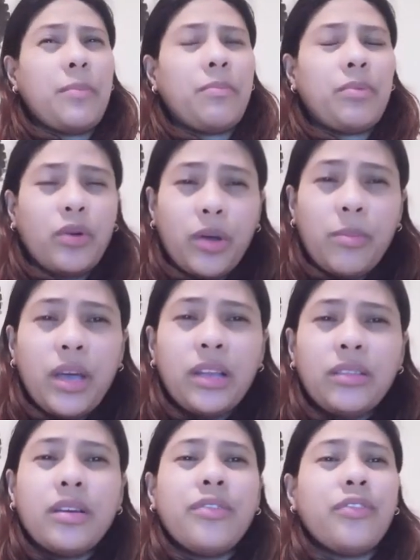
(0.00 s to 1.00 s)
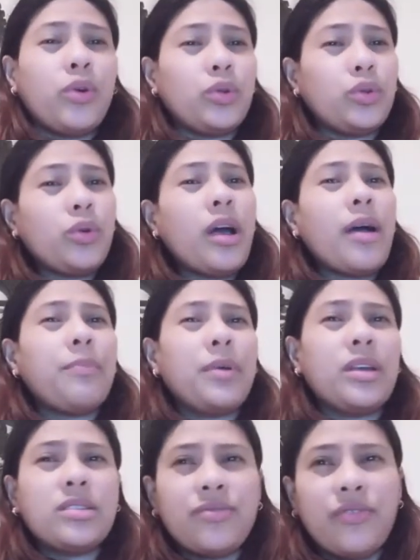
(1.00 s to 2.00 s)
employment
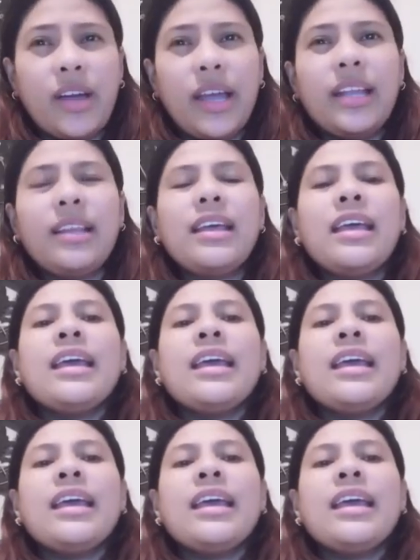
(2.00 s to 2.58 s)
photocopy is fine,